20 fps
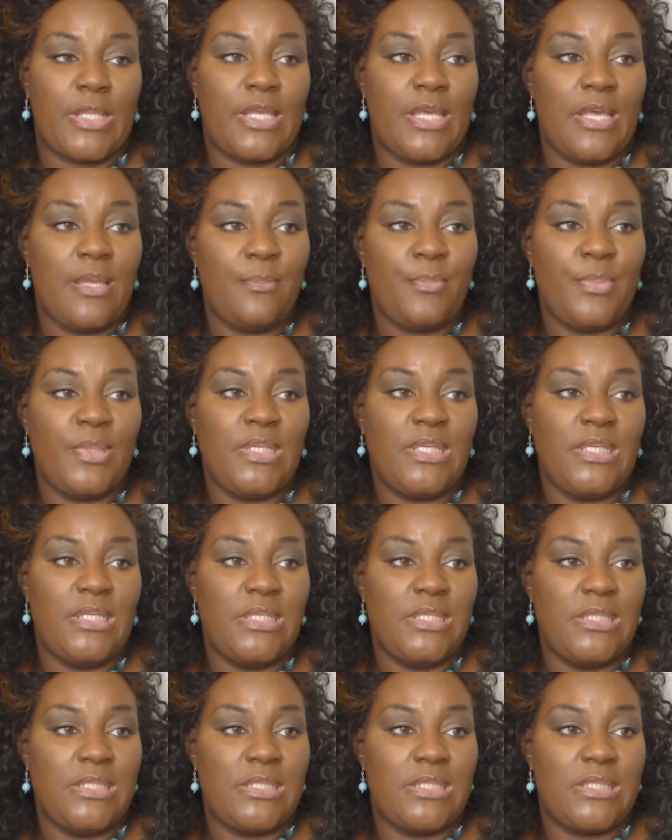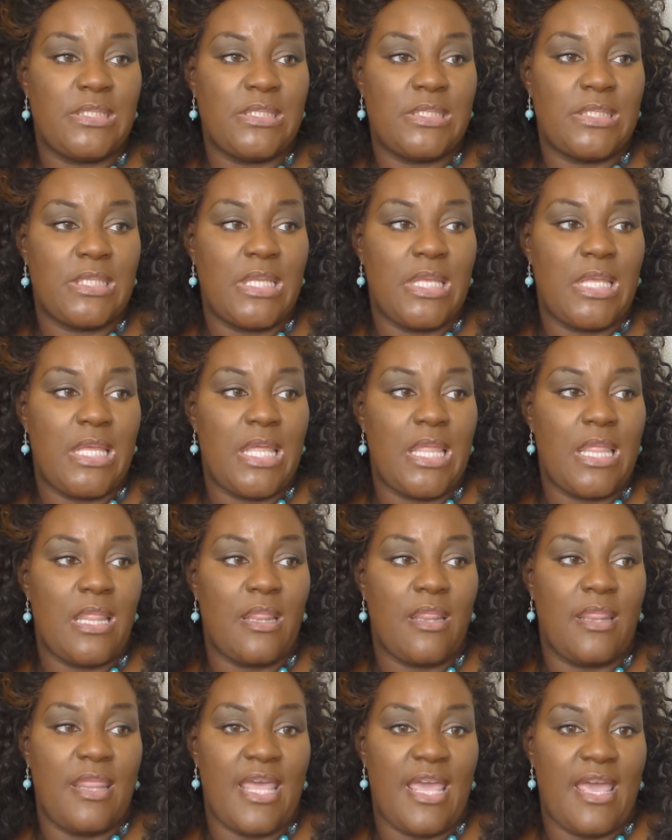Companies
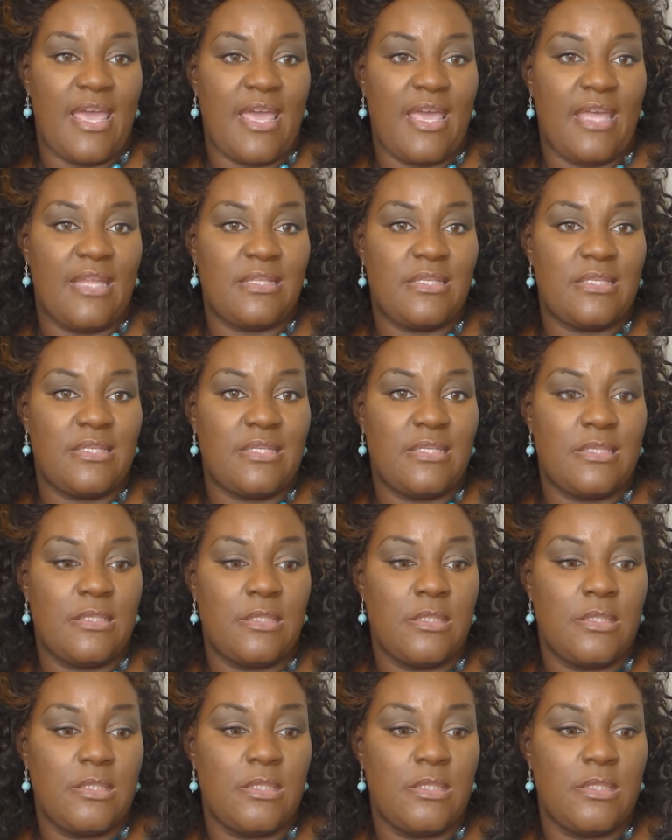that